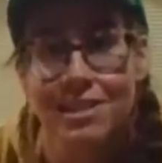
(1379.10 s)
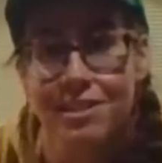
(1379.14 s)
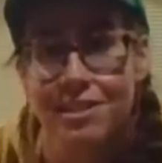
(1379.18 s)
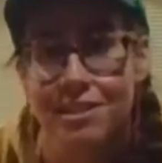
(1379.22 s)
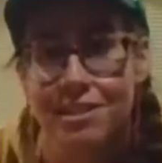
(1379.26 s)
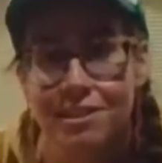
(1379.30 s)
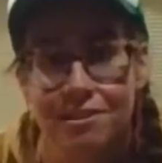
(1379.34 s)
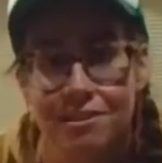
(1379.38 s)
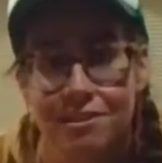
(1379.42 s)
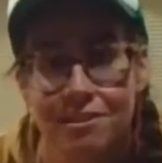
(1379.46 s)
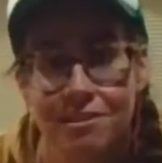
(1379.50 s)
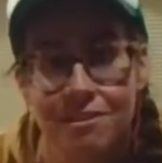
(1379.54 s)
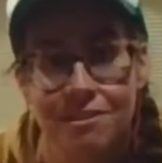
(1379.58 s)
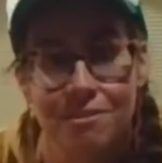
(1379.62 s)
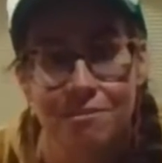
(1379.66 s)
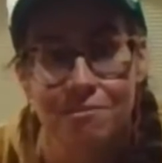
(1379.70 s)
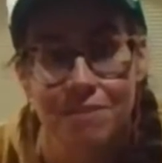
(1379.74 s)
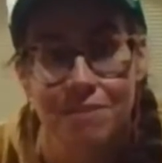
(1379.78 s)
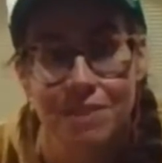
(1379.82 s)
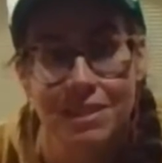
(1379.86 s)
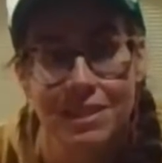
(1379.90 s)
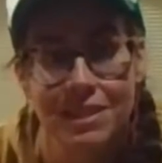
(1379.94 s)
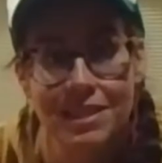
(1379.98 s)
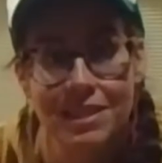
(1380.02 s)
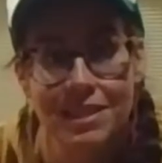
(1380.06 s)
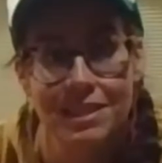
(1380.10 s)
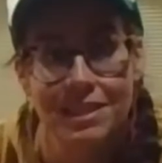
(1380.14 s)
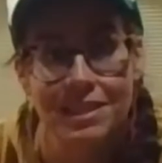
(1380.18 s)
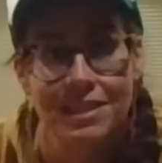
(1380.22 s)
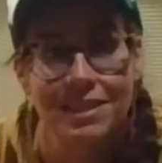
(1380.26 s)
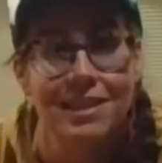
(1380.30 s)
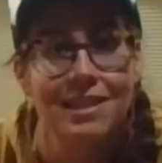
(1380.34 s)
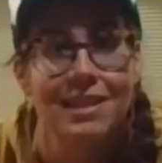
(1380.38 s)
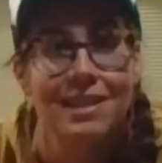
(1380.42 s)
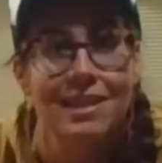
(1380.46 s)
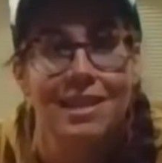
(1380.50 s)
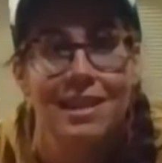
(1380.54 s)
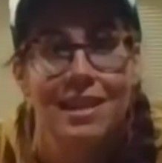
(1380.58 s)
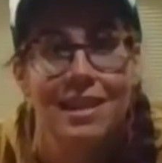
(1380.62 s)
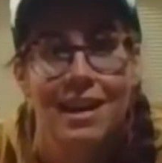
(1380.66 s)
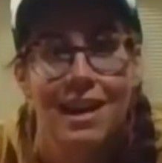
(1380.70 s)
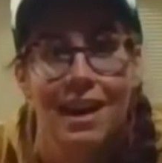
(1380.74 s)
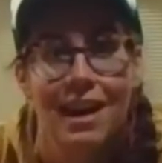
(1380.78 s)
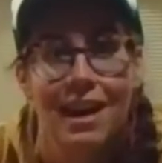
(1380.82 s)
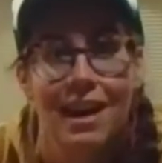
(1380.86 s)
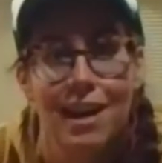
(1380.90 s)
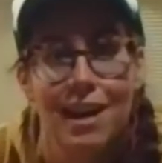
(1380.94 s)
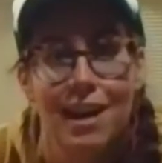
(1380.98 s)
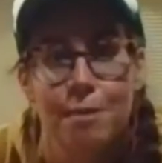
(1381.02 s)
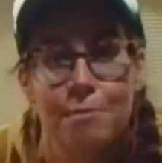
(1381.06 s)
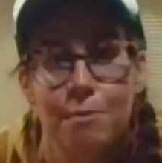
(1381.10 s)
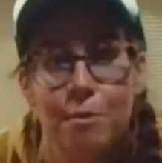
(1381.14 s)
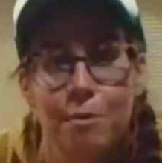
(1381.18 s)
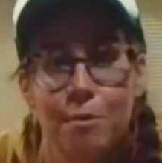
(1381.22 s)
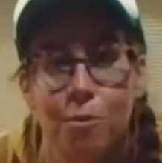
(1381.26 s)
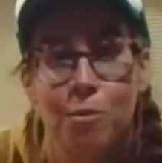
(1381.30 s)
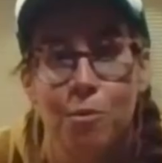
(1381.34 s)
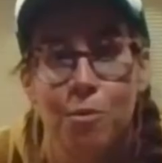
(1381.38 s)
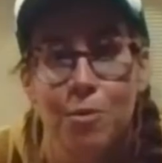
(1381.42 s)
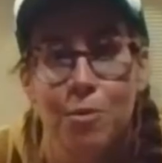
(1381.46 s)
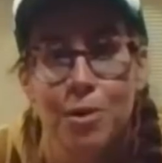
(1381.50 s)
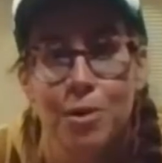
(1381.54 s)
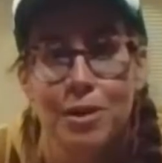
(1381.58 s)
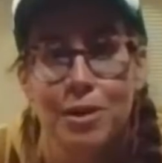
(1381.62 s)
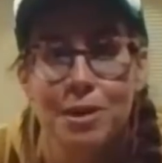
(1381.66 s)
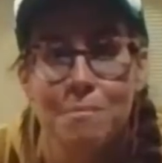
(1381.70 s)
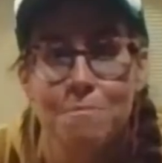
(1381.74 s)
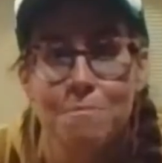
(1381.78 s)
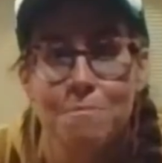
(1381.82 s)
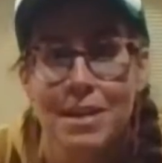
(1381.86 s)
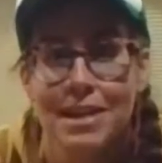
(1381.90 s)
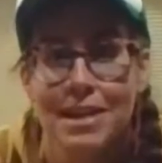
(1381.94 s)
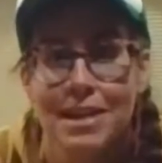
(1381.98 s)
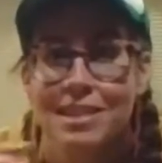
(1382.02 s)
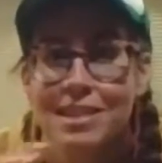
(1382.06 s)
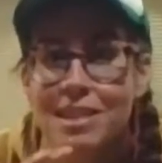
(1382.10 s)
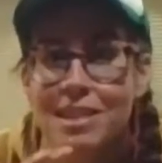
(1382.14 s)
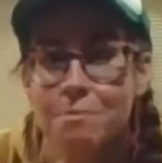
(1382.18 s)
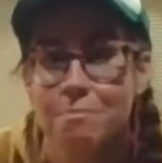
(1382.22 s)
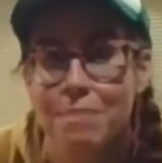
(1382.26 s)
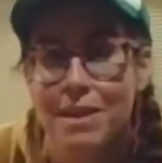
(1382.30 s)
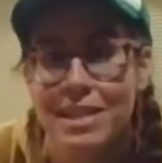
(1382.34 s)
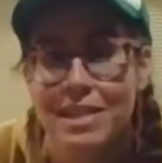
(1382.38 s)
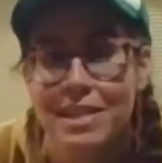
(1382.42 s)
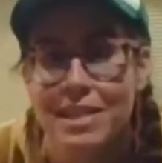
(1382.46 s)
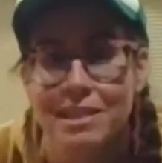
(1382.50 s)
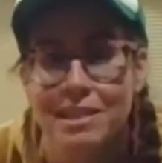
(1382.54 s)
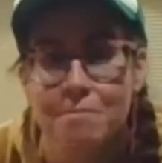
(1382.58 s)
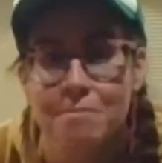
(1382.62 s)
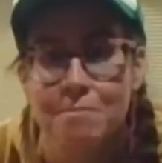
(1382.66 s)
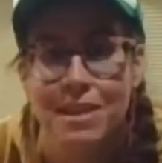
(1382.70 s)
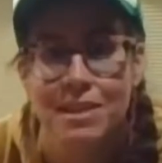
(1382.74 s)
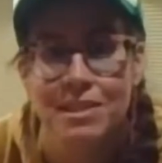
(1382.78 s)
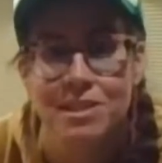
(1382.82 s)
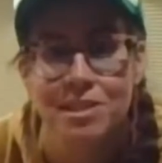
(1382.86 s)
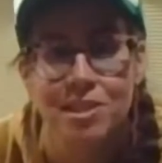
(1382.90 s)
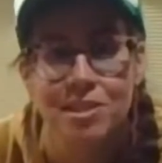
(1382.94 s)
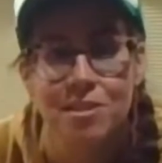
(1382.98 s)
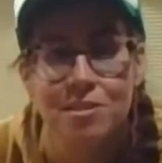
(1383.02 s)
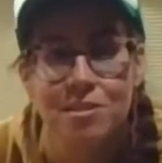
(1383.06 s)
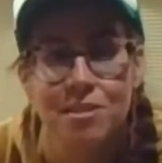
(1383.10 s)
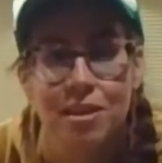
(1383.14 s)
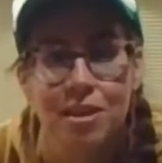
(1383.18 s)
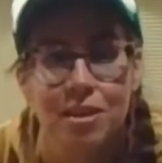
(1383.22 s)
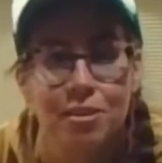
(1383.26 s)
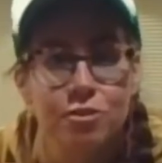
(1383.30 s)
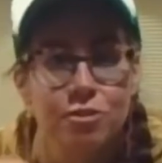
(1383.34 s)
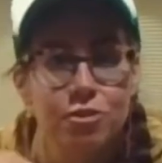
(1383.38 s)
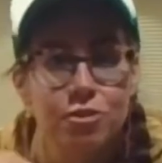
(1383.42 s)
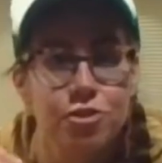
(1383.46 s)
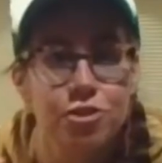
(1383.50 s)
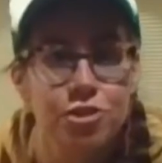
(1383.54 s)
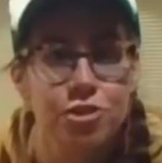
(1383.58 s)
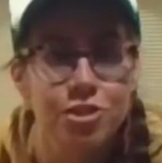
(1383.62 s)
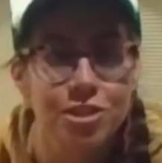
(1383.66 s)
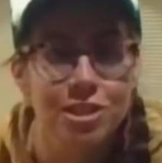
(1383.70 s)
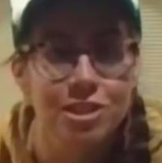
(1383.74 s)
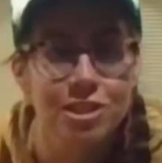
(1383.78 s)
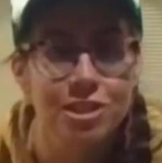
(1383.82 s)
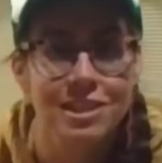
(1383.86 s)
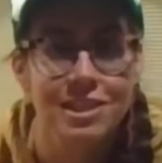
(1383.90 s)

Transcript: with it. Or you can a spicy pesto called zhoug sauce.